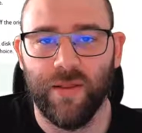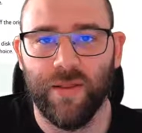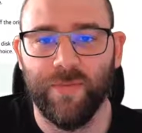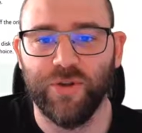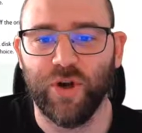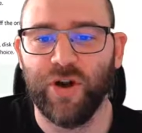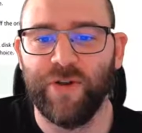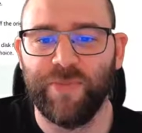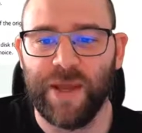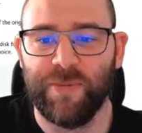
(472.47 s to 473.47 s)
the majority of
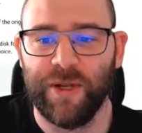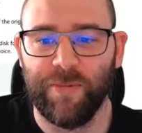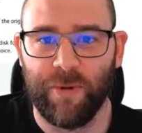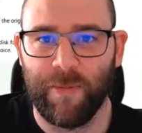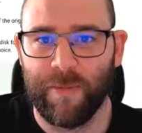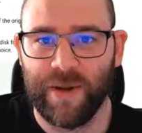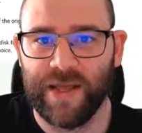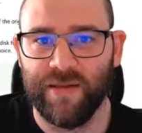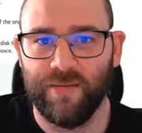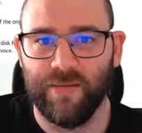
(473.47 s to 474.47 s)
people are
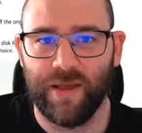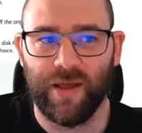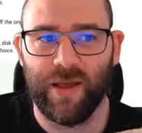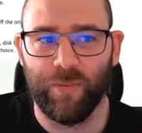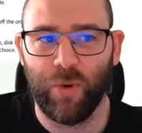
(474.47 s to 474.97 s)
probably thinking,